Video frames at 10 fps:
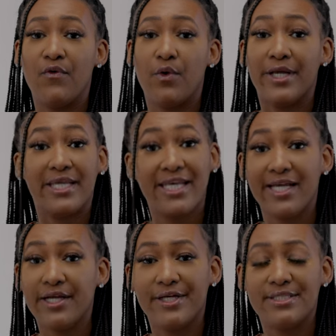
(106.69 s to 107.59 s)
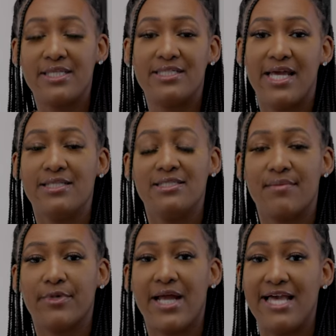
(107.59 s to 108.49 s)
for years, the DUNS
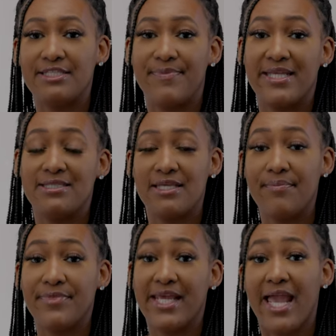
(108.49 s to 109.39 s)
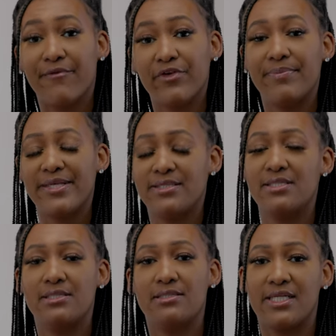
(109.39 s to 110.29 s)
number has been something every
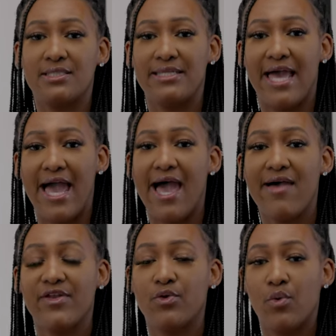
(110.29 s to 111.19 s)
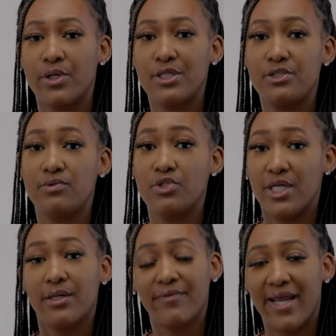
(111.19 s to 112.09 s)
business needs to have in order to
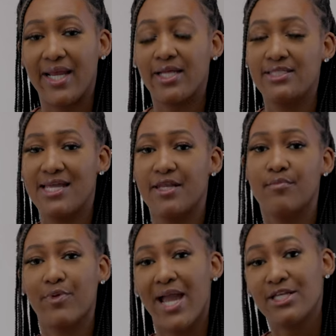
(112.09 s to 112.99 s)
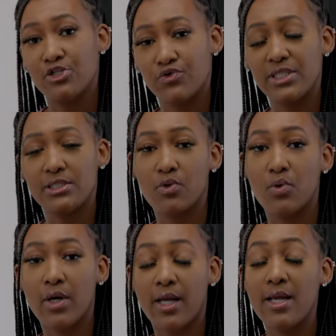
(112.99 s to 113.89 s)
generate a Dun & Bradstreet
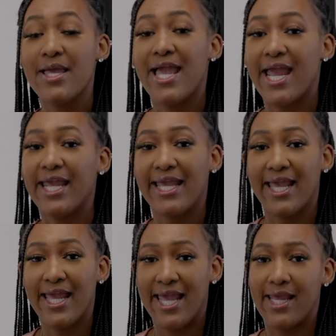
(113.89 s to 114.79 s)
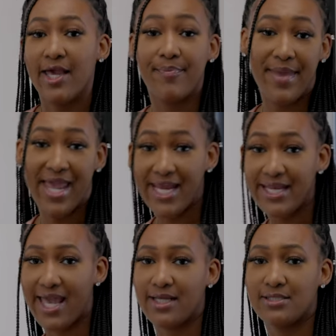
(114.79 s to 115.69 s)
score, aka a
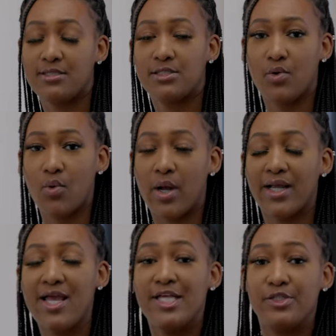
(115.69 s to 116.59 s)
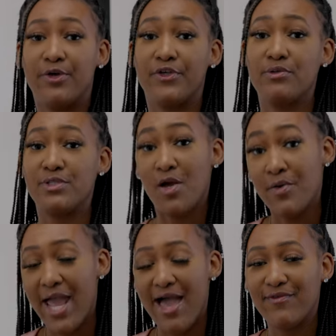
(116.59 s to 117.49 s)
Paydex score. So if you
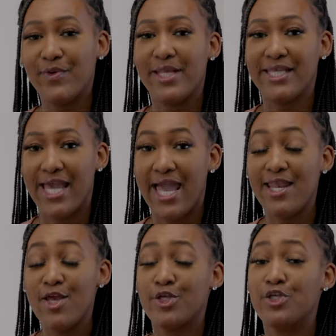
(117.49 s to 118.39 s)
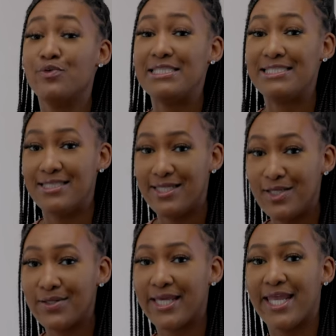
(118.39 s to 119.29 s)
don't have one yet, you
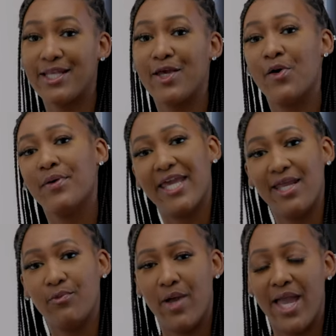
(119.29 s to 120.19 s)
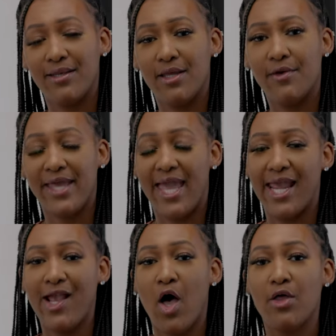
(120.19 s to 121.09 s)
still can go get one,
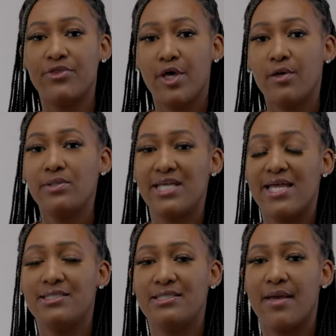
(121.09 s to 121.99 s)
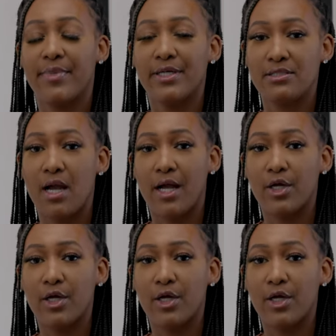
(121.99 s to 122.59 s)
okay? Although DUNS numbers are